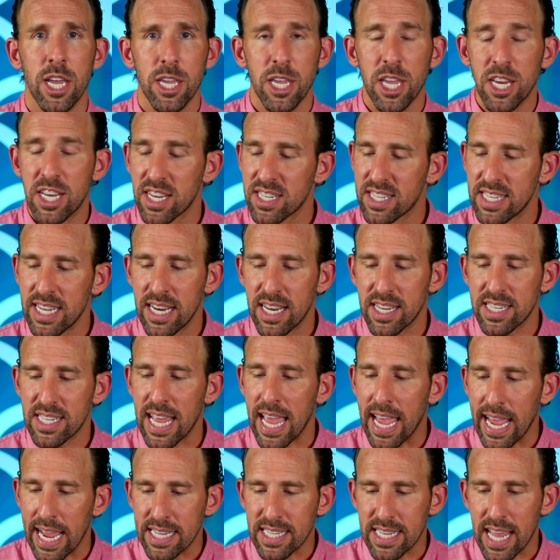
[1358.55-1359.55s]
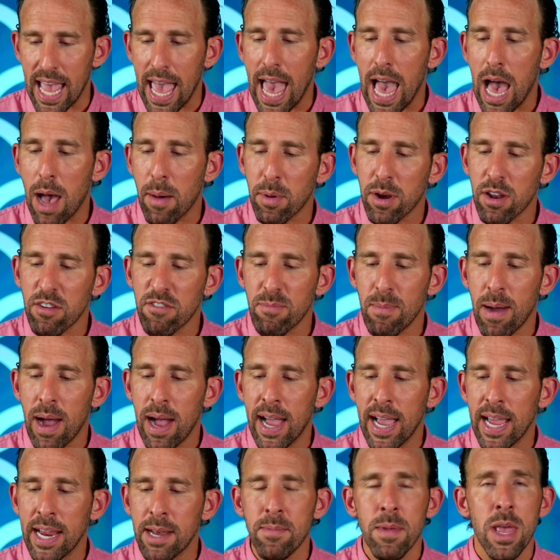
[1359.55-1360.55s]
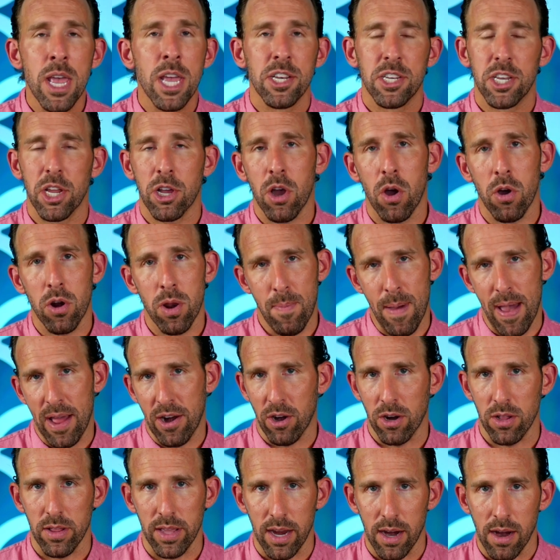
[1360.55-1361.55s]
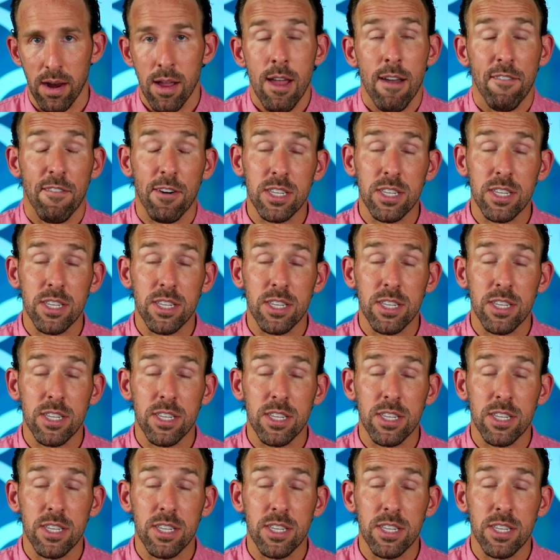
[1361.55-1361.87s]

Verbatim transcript: You just need to say, it's a habit of mine to go to bed earlier.